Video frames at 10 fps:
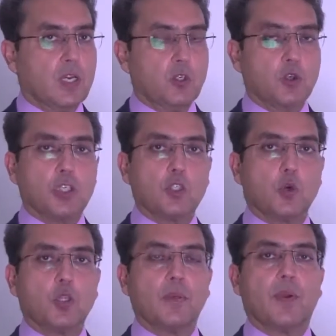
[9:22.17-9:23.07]
you
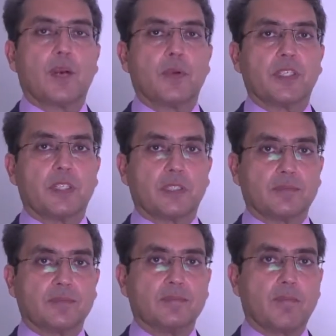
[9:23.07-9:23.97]
control the blood pressure,
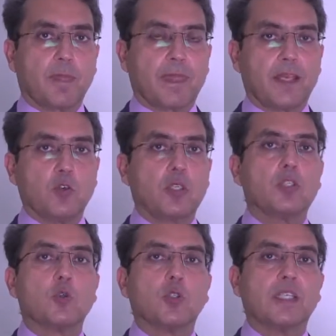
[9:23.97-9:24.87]
you
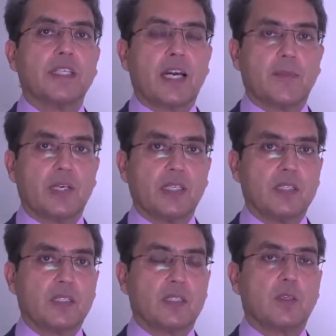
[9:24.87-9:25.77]
control the diabetes.